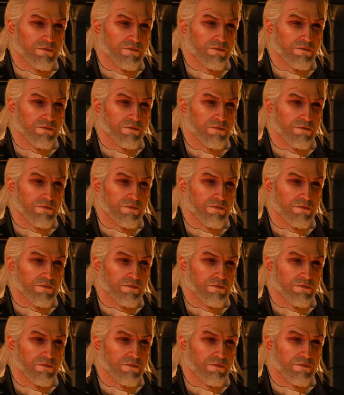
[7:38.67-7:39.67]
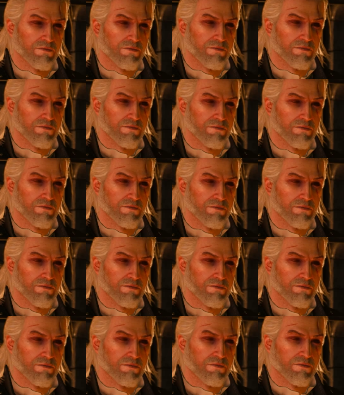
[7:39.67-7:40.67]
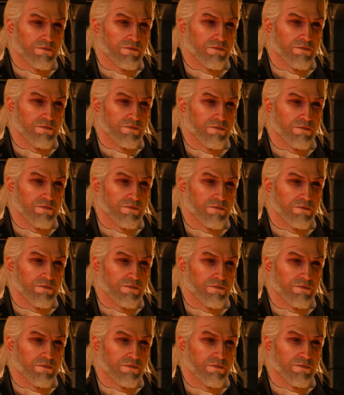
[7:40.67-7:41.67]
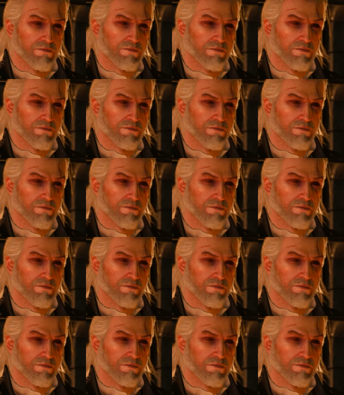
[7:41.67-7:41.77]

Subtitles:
No one is speaking in this clip.